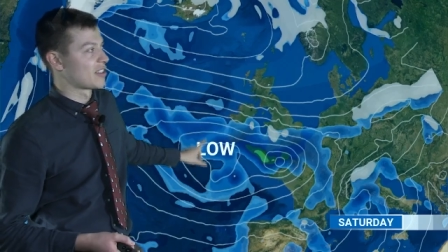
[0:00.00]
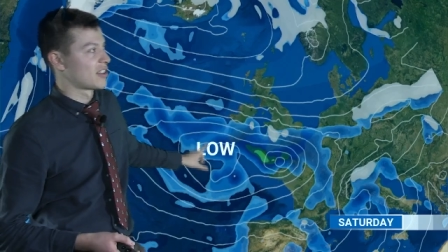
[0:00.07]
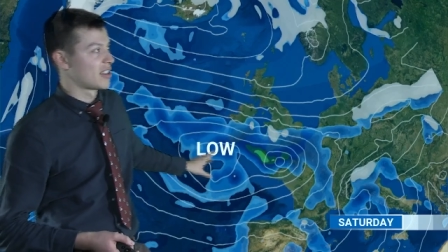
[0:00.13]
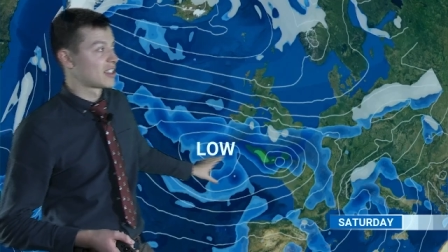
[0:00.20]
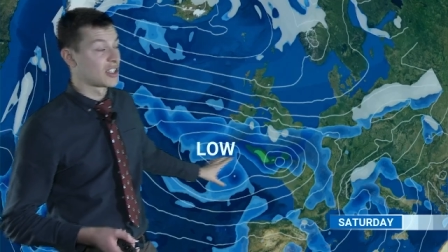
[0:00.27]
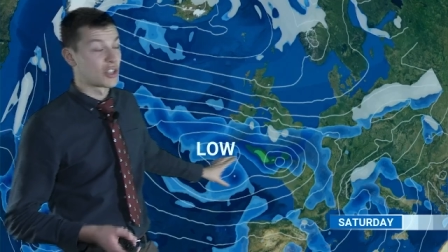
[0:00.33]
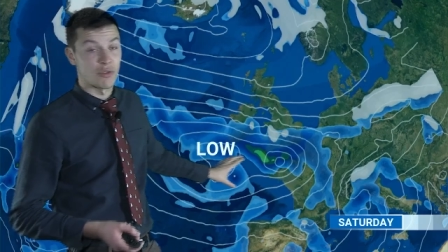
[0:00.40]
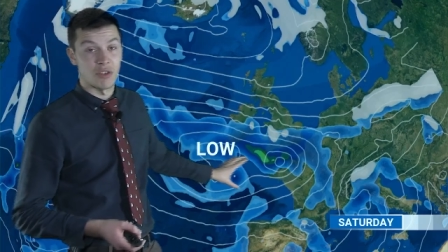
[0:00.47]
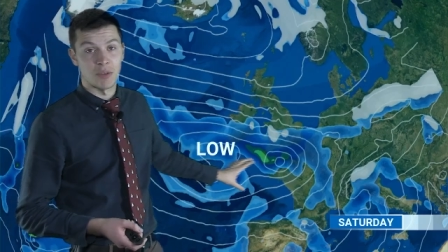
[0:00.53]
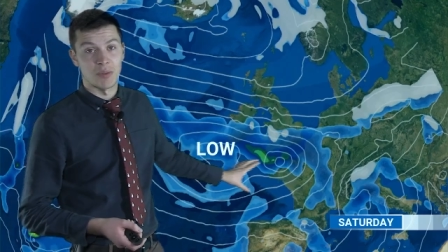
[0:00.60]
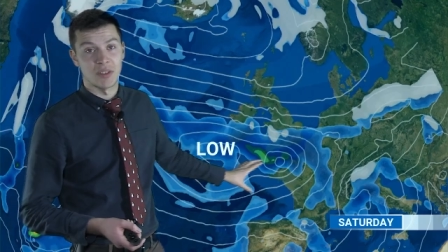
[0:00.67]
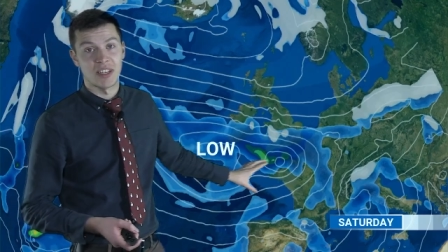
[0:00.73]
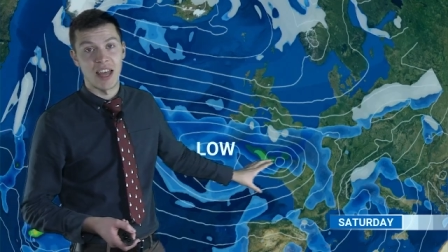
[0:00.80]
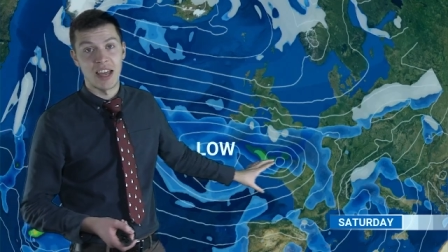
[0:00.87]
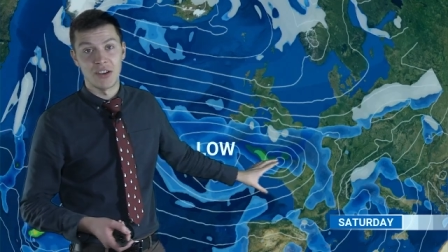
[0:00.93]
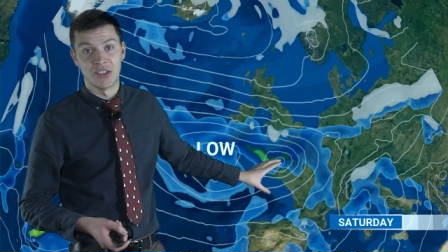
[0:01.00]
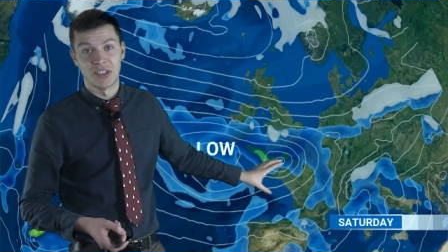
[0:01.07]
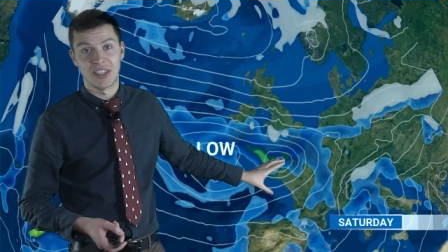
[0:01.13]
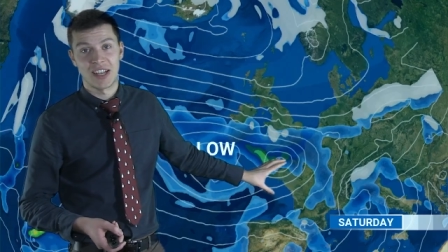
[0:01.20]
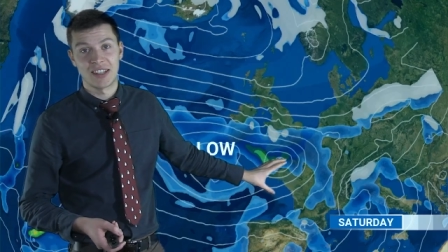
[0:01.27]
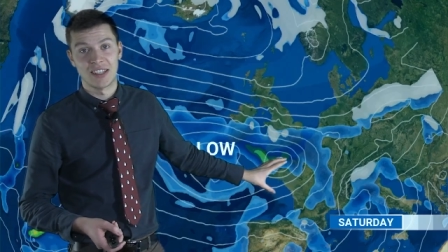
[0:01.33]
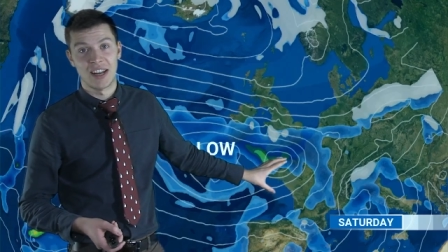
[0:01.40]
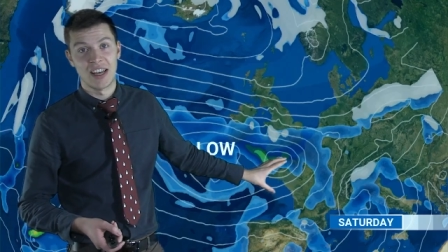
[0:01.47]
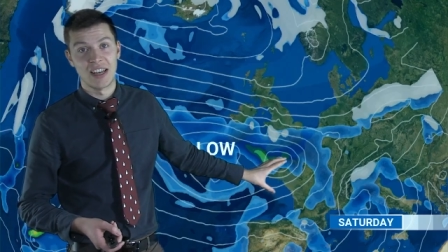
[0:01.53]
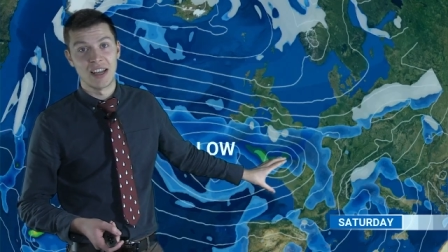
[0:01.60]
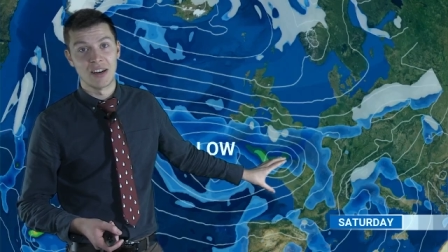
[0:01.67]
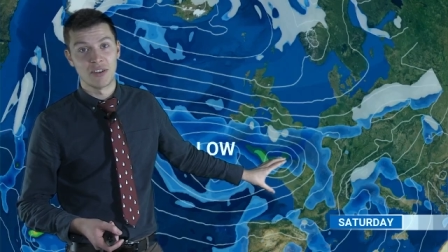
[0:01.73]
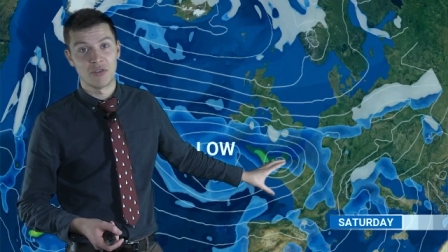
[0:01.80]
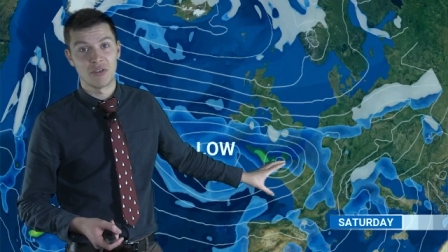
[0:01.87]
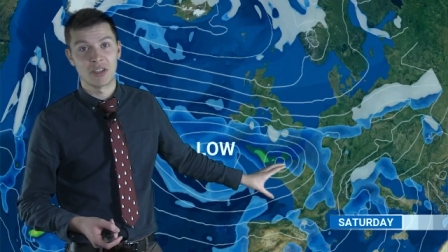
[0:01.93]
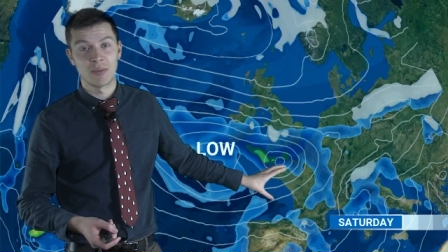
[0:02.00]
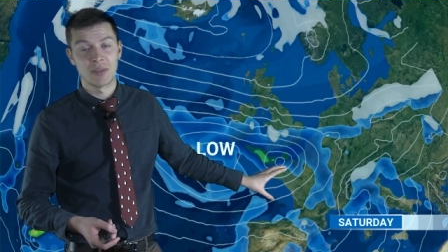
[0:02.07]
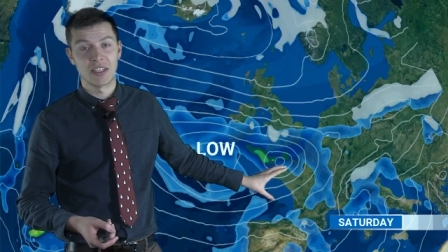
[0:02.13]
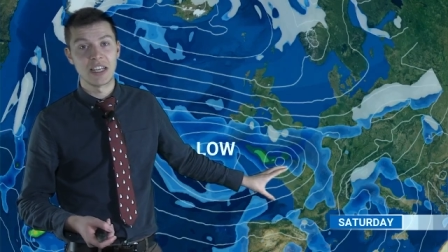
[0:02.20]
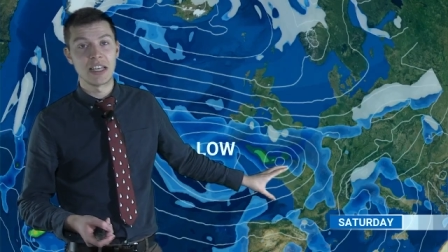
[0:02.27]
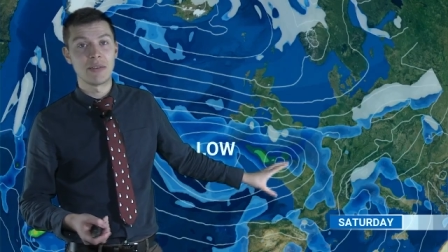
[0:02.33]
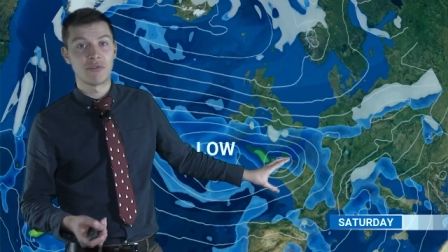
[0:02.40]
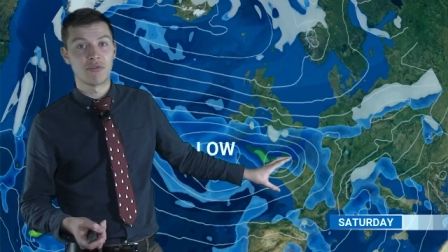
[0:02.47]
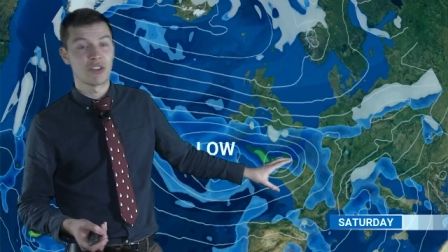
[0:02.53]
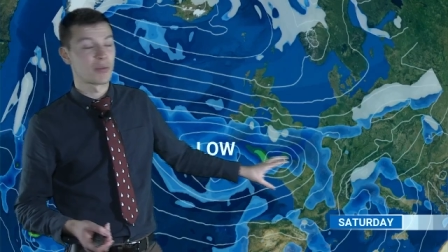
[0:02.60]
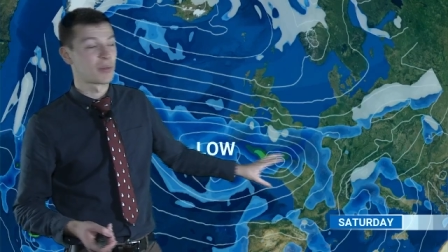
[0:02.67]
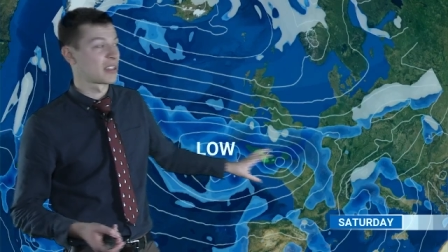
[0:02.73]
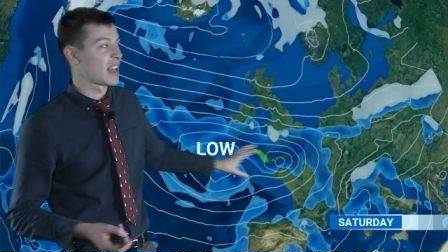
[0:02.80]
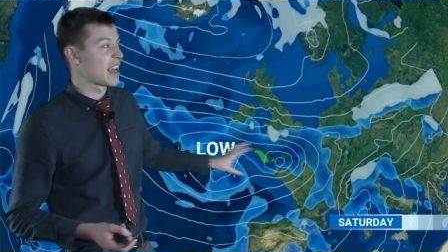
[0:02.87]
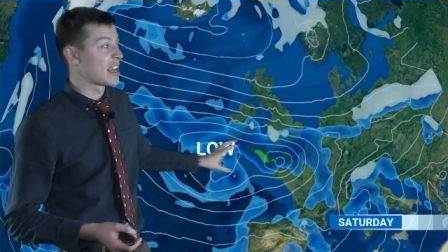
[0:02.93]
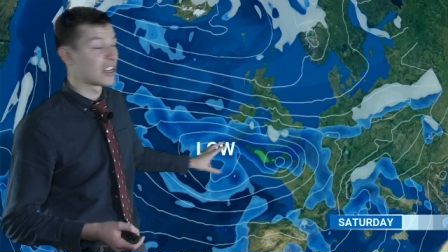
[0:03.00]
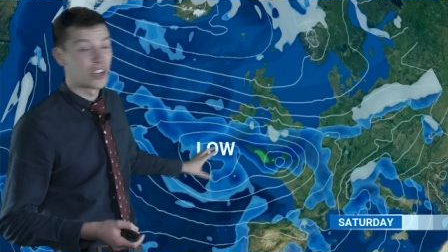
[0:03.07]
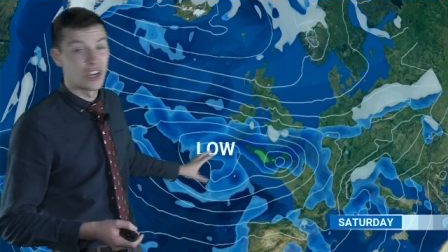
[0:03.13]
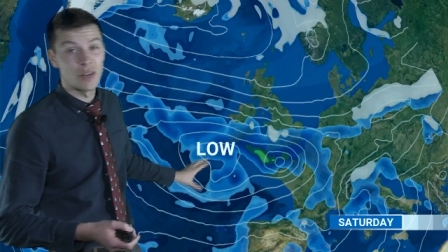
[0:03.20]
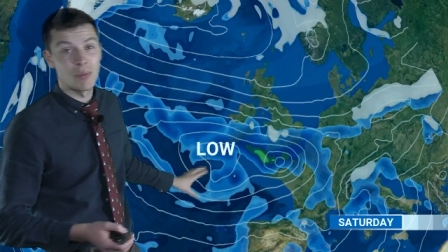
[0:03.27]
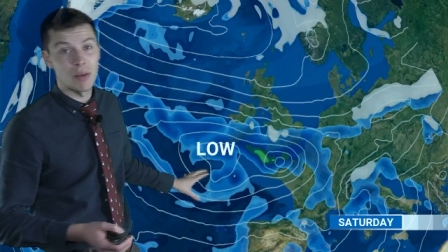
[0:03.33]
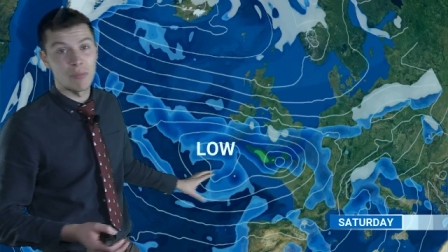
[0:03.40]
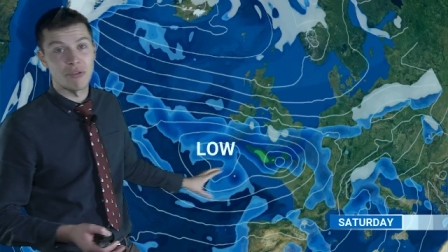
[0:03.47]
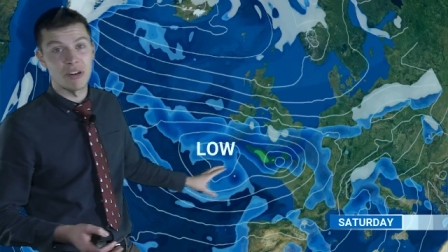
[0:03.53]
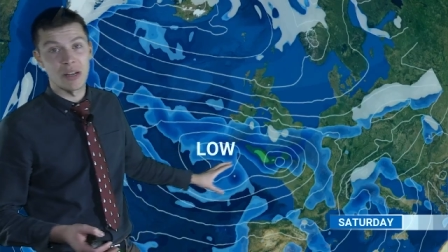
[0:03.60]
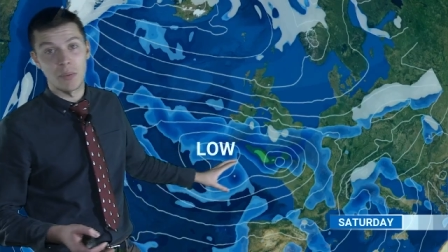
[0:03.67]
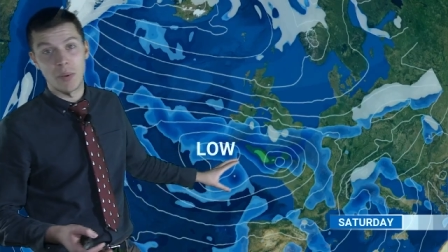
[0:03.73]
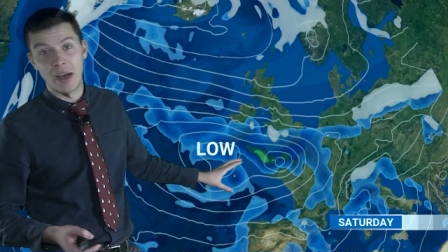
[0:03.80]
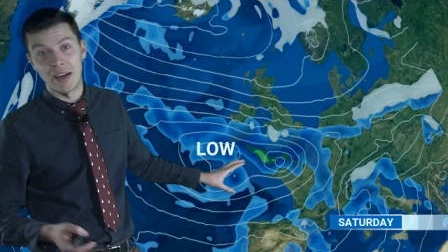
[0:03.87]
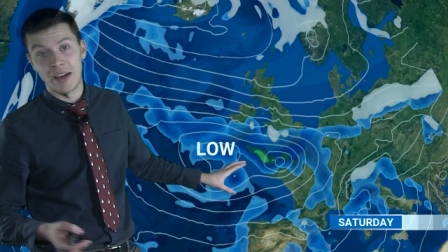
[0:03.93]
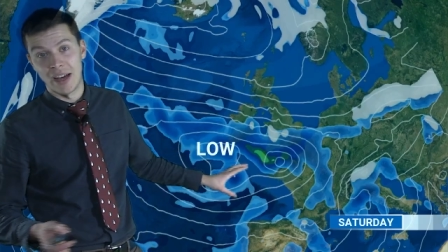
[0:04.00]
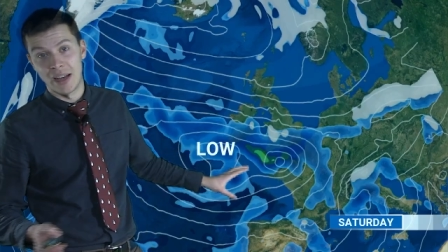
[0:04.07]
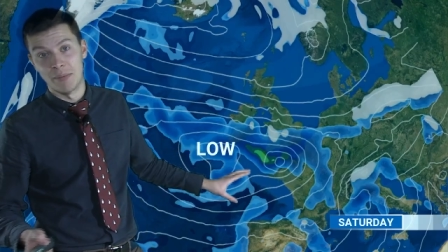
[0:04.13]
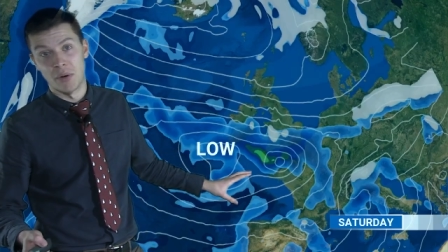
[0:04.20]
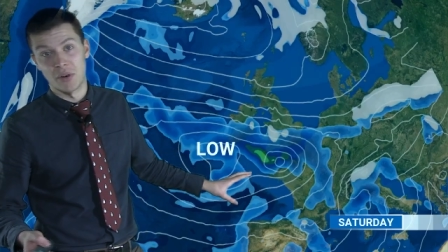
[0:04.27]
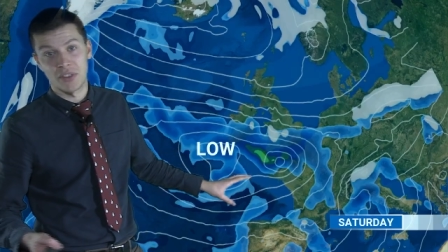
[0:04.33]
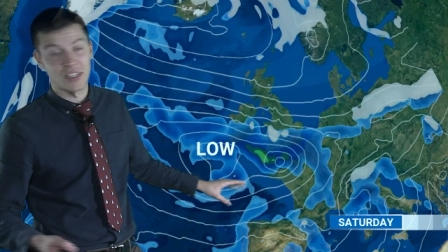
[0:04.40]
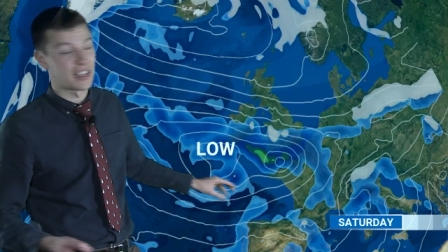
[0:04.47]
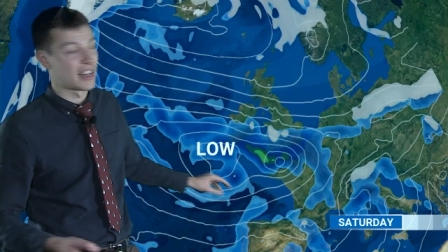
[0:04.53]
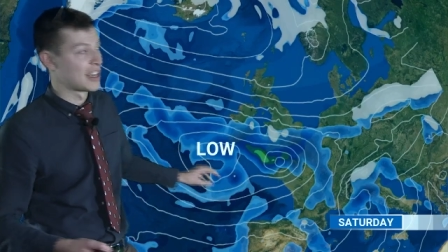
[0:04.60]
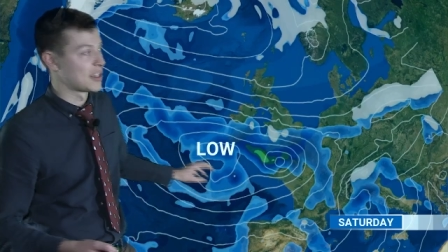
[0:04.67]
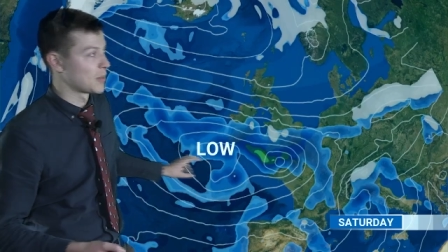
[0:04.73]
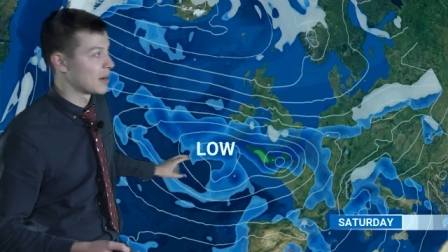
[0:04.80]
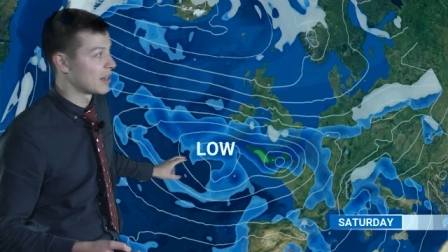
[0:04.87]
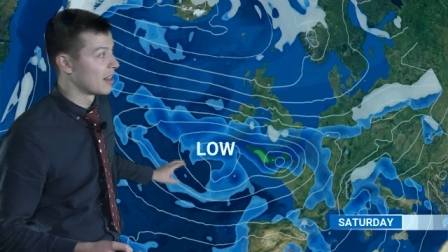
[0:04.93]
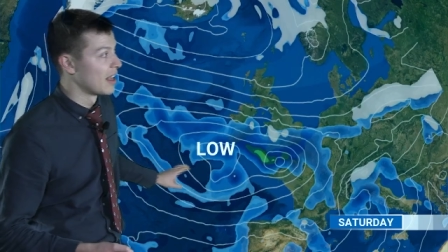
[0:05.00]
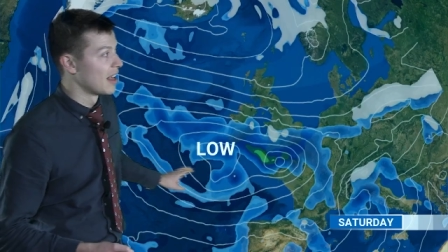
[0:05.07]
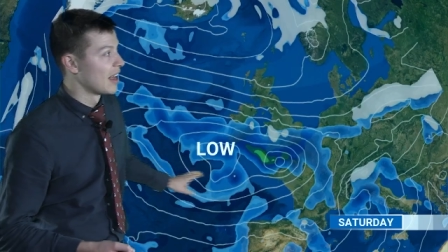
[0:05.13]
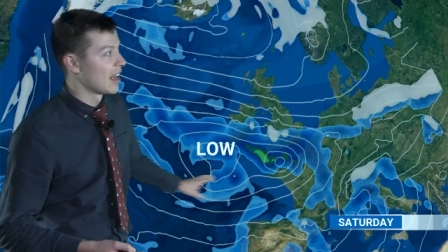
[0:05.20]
So this is Christmas Day on Saturday, and Christmas Eve, Christmas Day could be pretty wet, and Boxing Day as well.